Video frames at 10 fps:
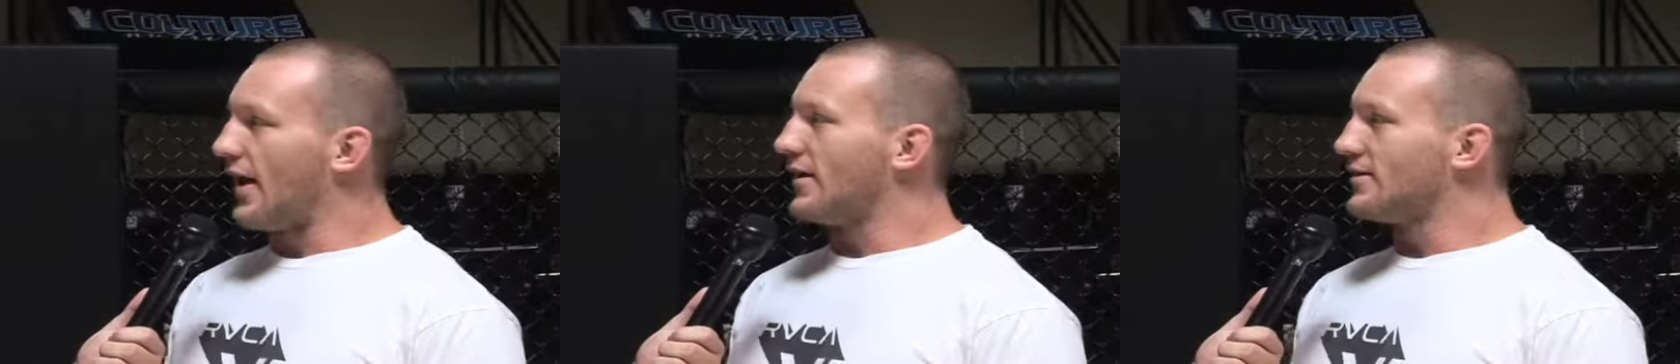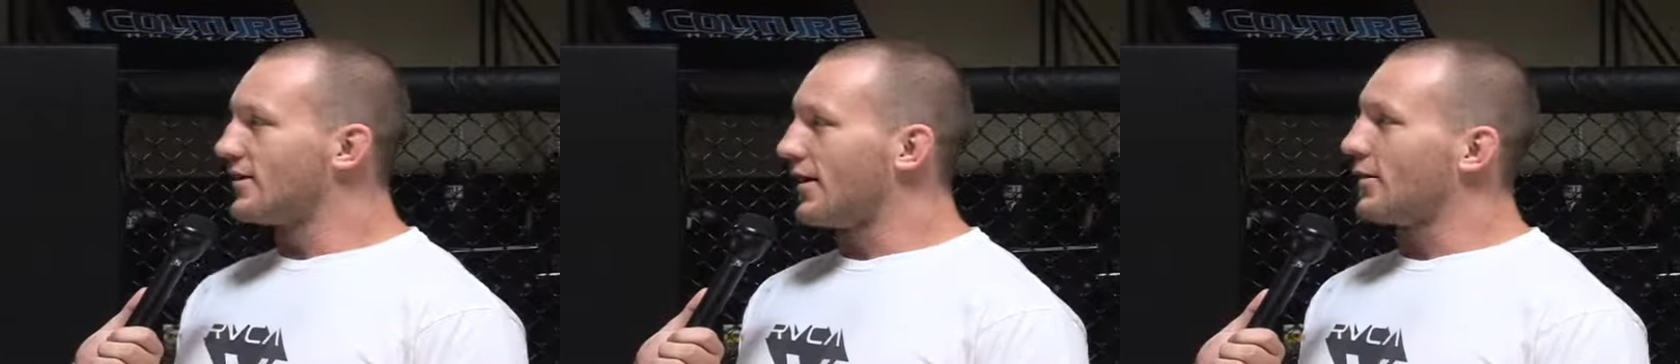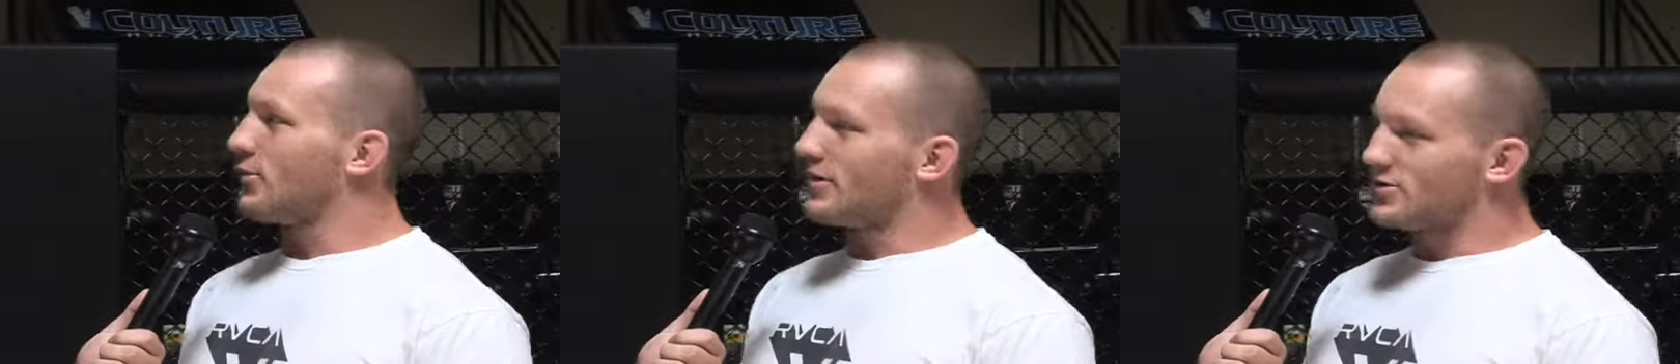And he's
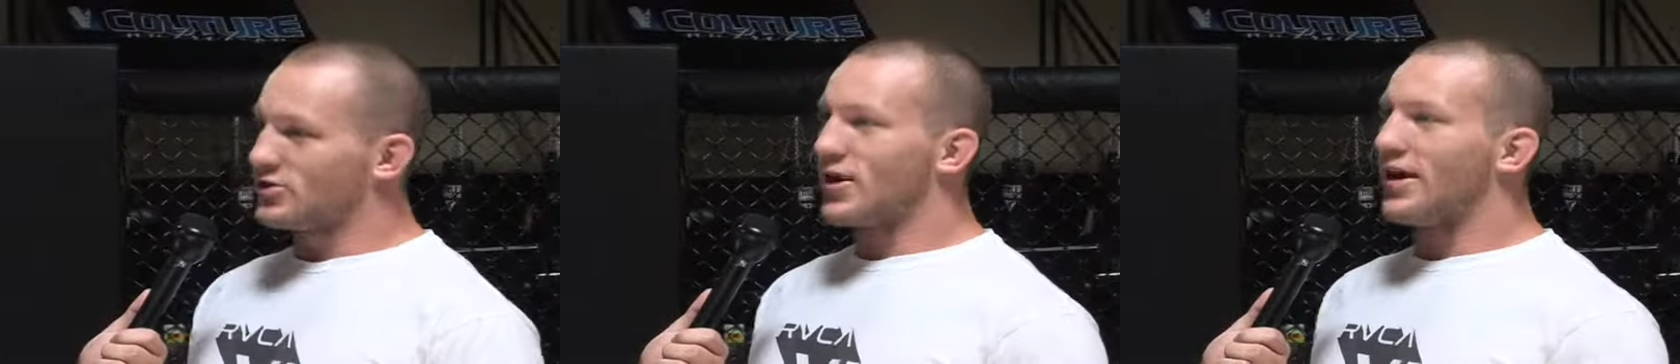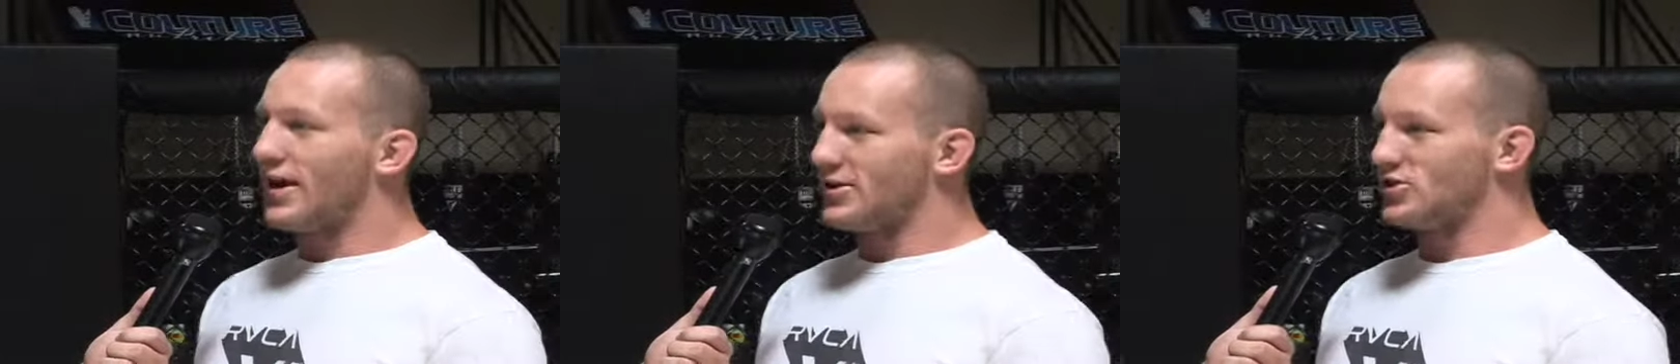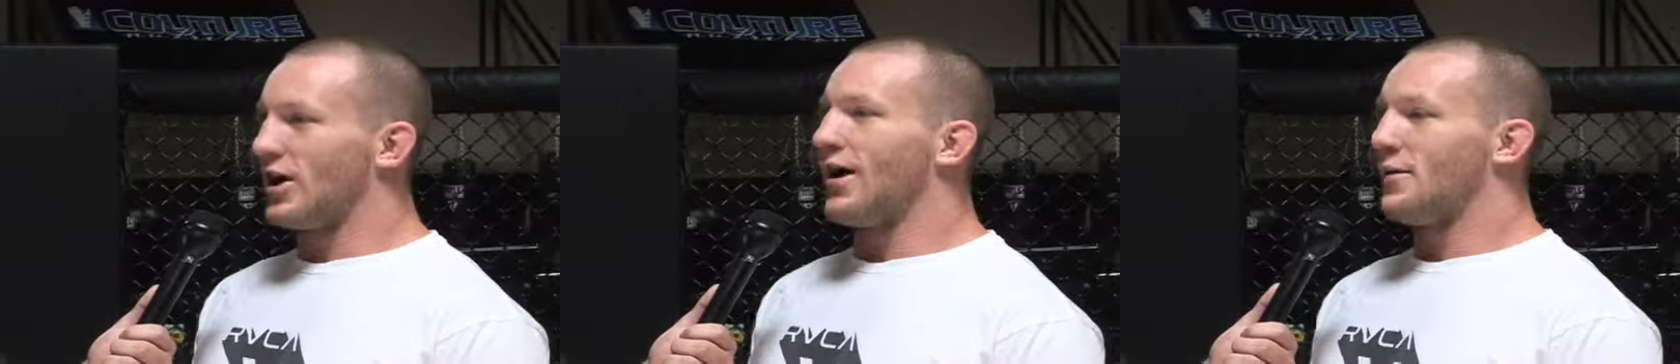like, why don't you try out a
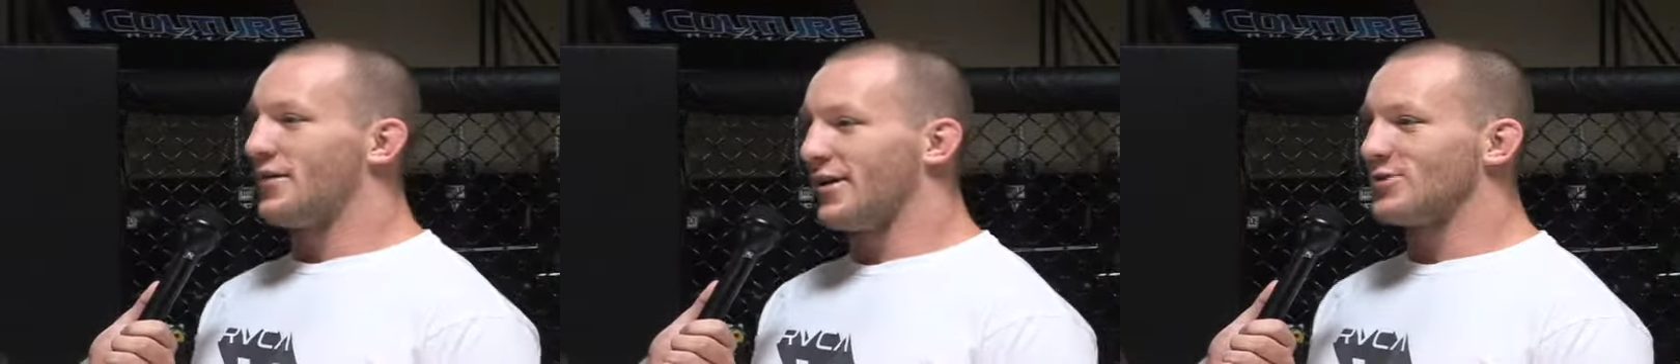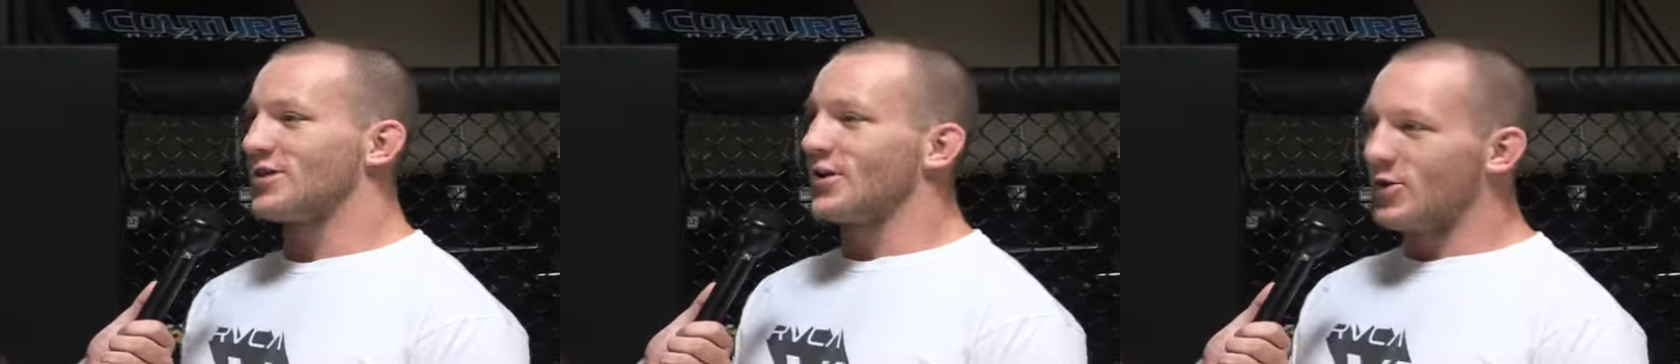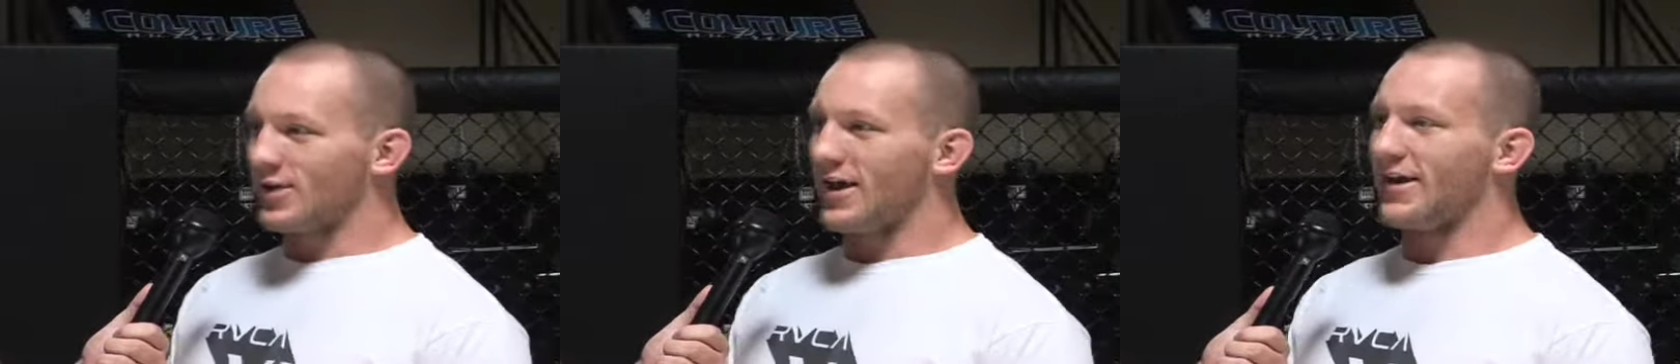job? And I was like,
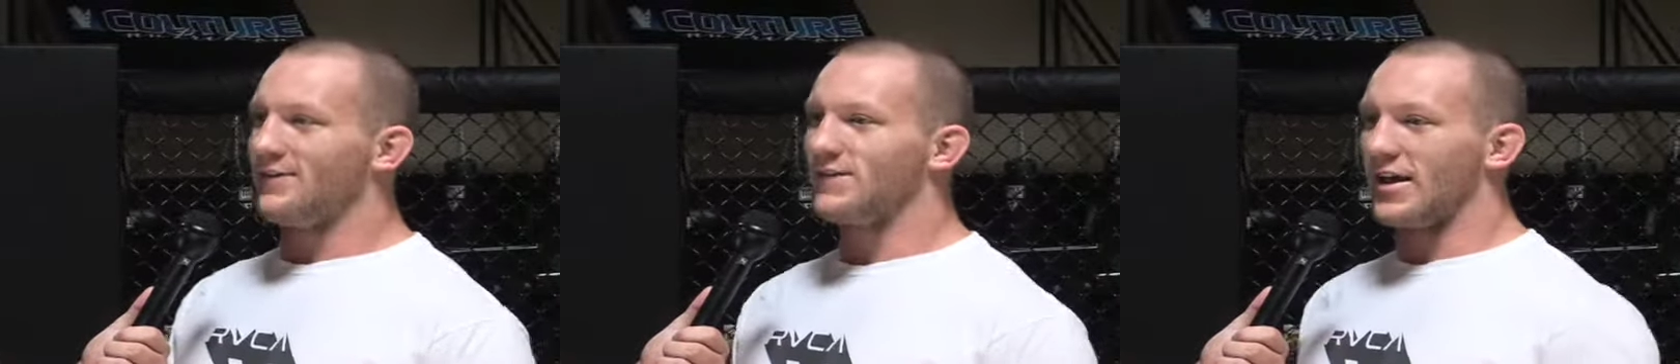okay.